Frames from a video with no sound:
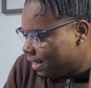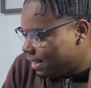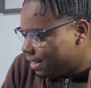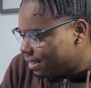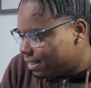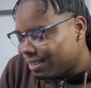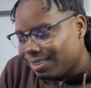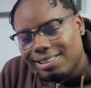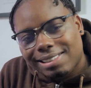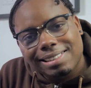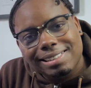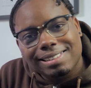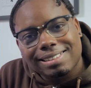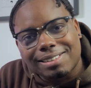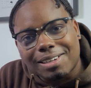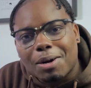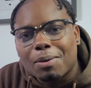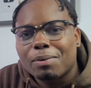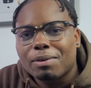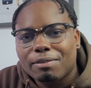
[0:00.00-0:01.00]
let's
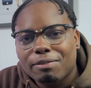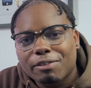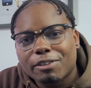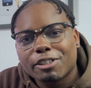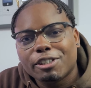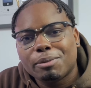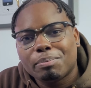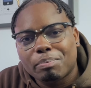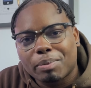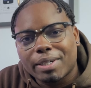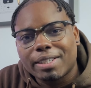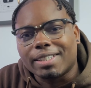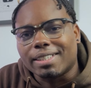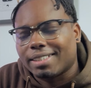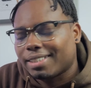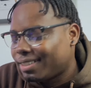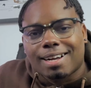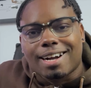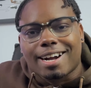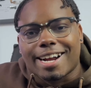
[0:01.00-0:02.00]
start with the first
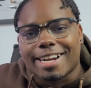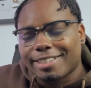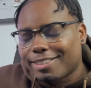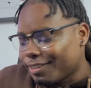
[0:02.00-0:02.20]
product. All right,